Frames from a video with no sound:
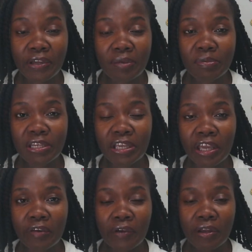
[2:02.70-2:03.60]
vitamin
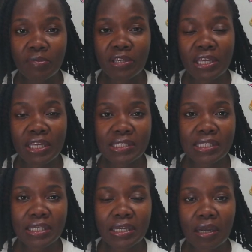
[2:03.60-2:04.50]
K, vitamin A,
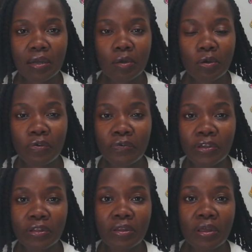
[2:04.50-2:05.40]
silica,
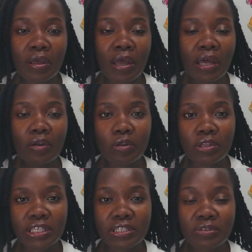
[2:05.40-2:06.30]
chlorophyll, and
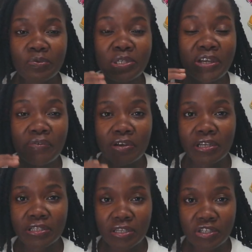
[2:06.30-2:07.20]
all this, which are
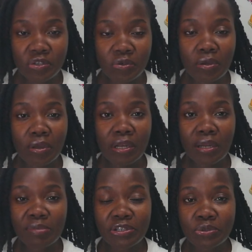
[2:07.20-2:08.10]
very essential.
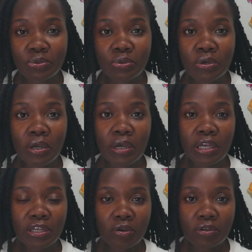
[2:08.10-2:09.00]
Number two,
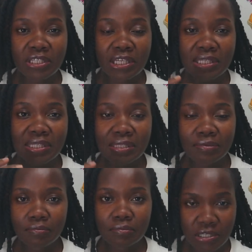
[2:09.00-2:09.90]
it contains
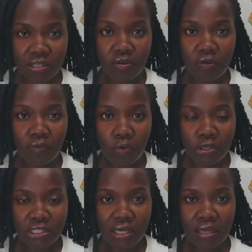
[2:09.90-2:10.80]
9% of
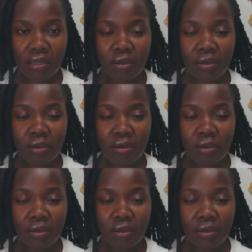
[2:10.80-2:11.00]
water.